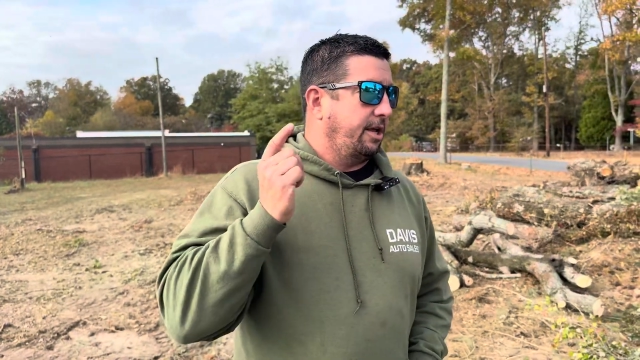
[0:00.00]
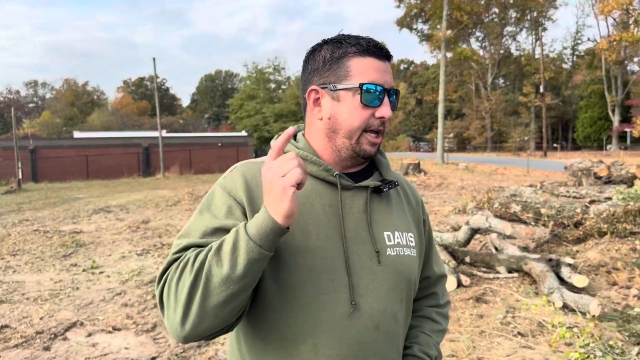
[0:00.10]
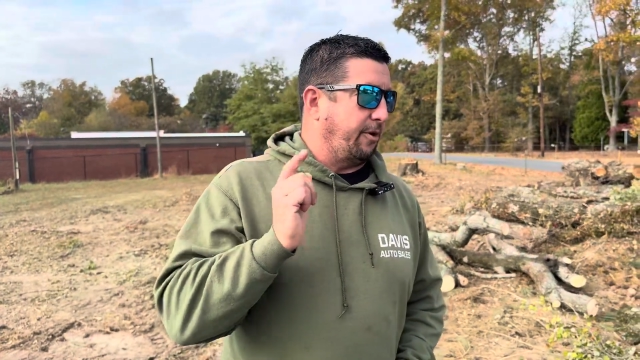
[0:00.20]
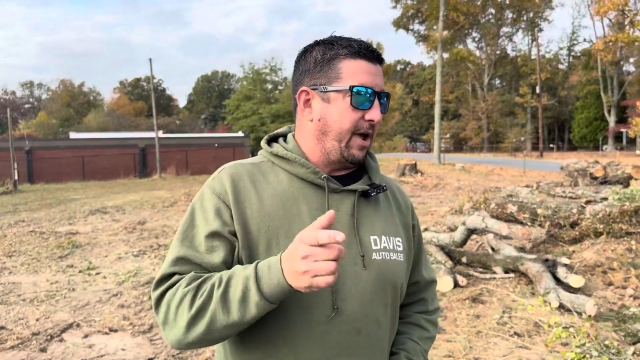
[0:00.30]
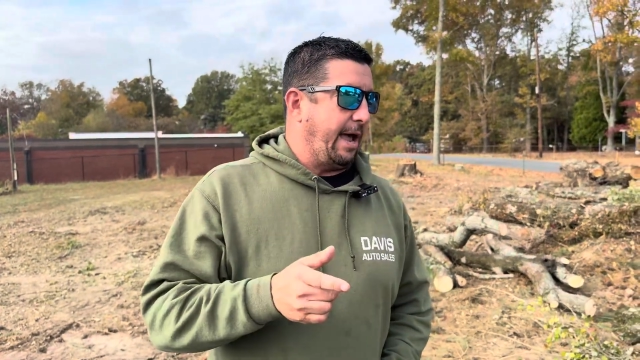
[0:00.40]

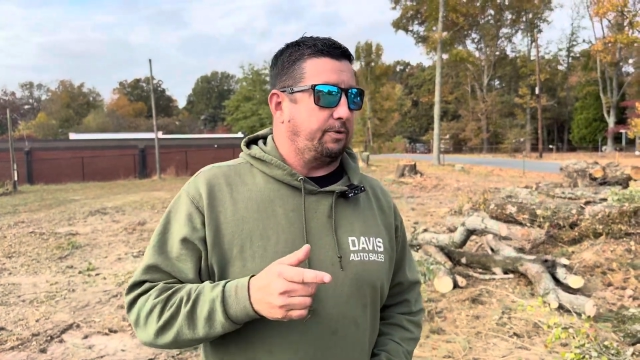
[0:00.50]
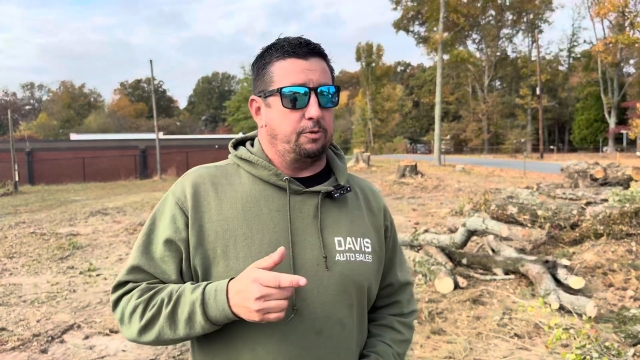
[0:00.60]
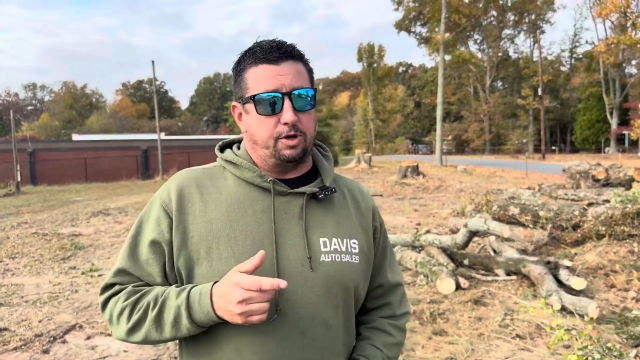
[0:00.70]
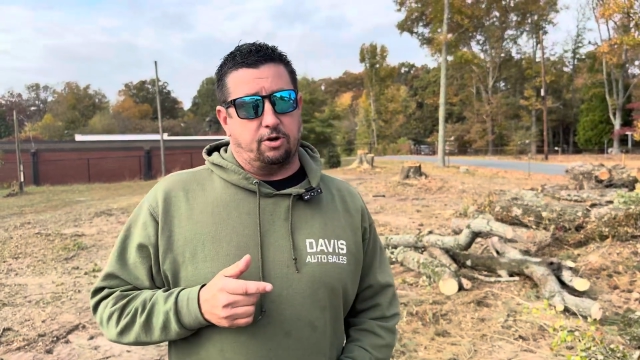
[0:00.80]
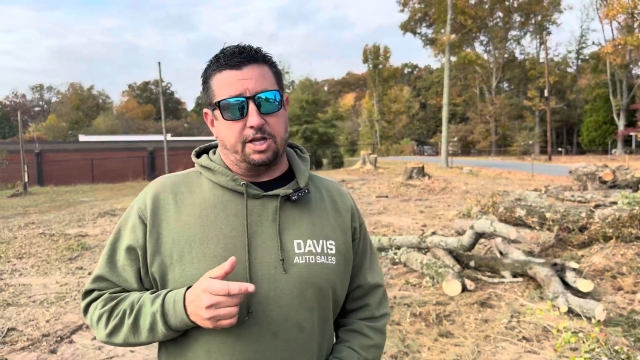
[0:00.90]
and I'm happy to
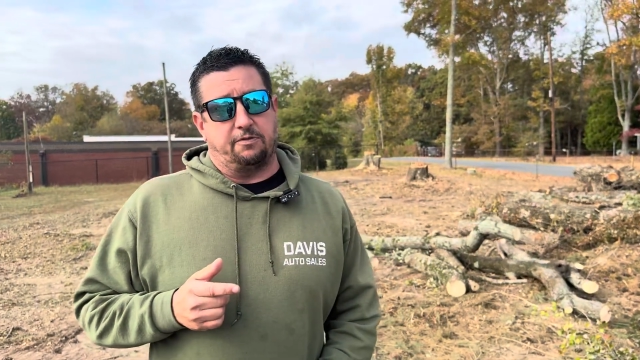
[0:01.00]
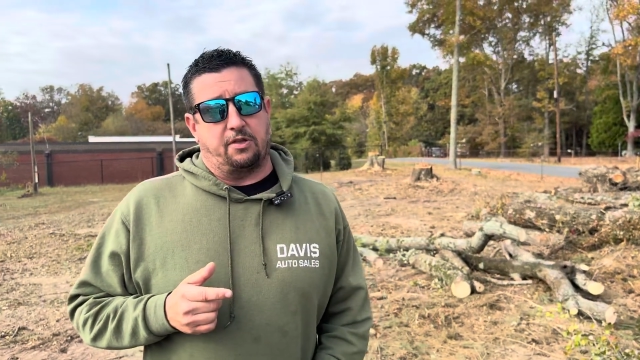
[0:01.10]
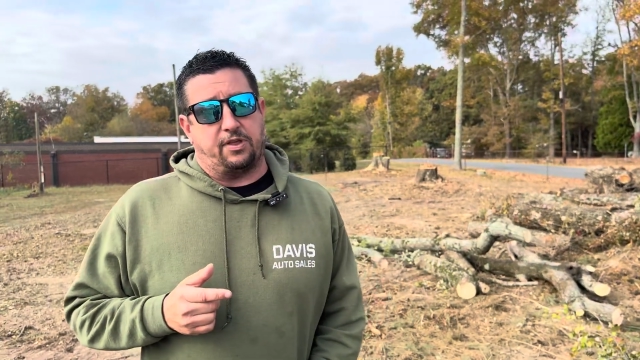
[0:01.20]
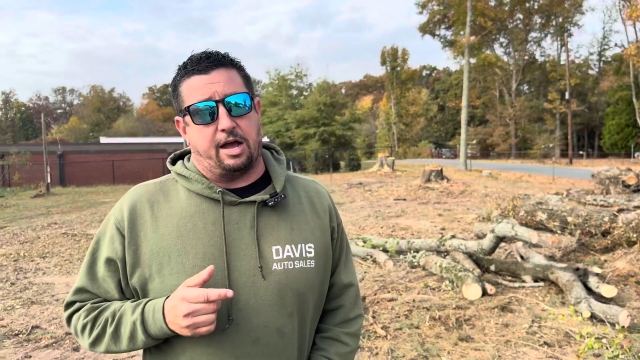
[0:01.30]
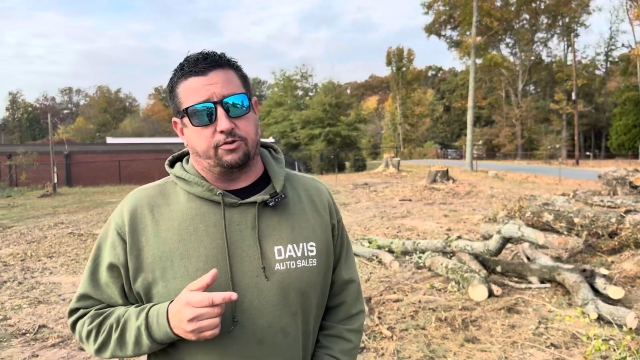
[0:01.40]
be able to give
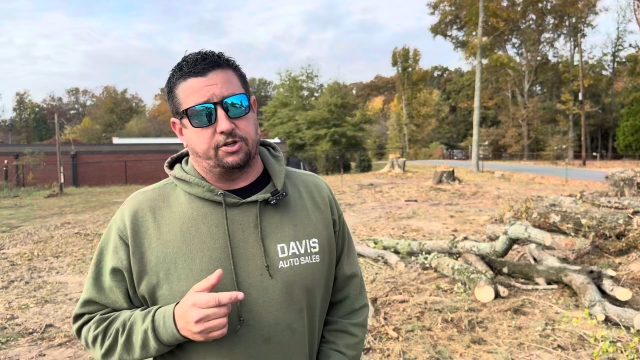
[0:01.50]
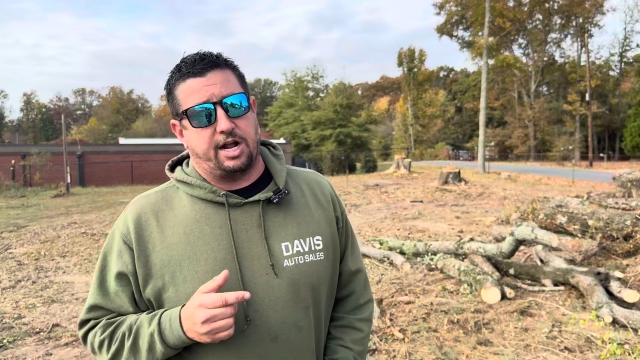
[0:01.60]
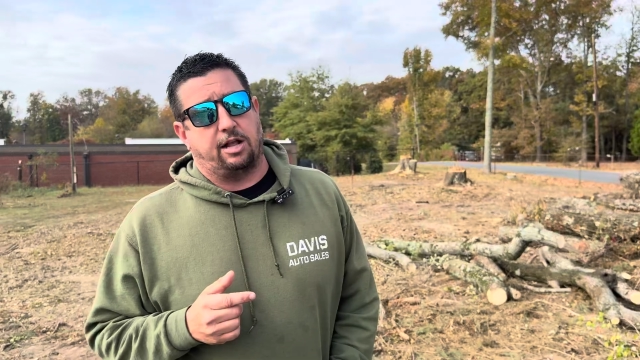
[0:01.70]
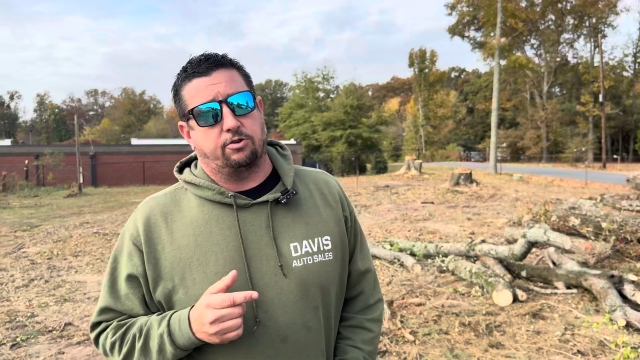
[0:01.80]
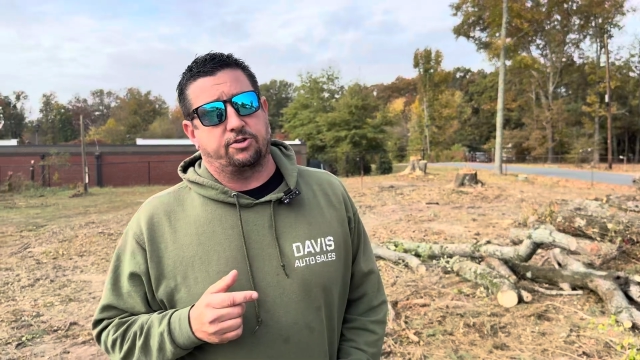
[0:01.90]
that
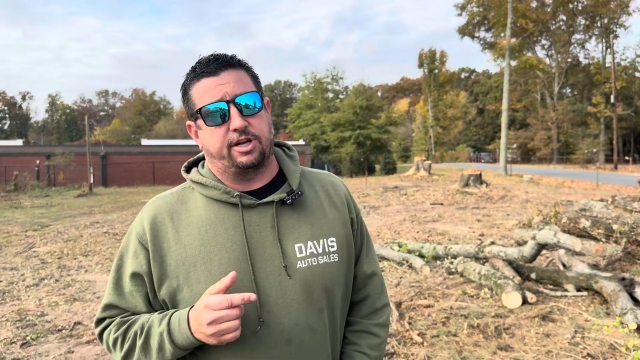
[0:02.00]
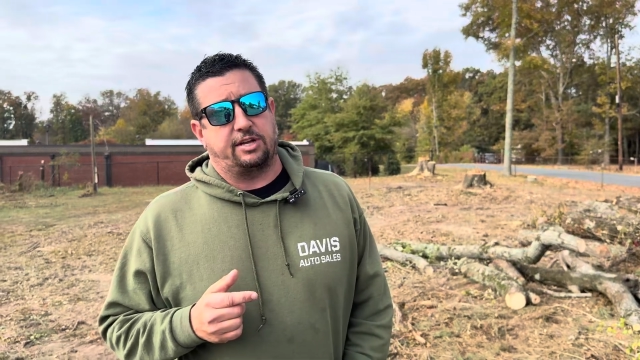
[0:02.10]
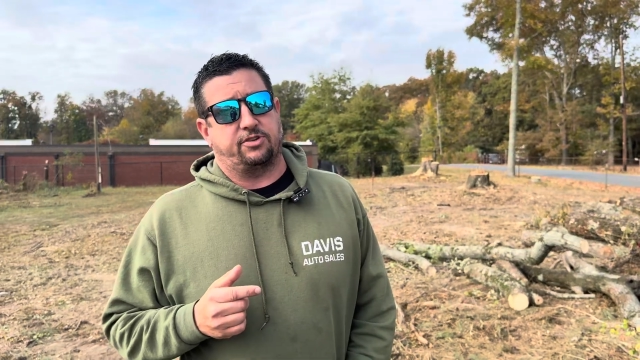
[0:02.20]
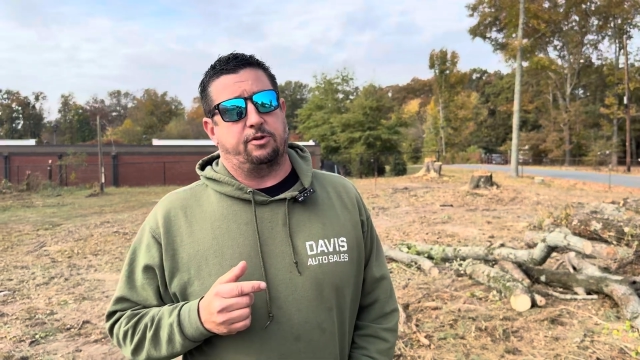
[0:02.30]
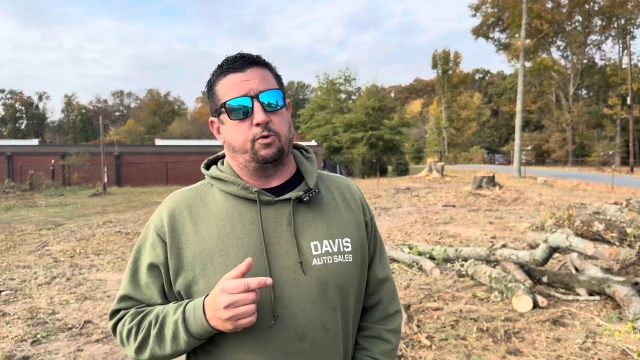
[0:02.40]
$1,000 that I said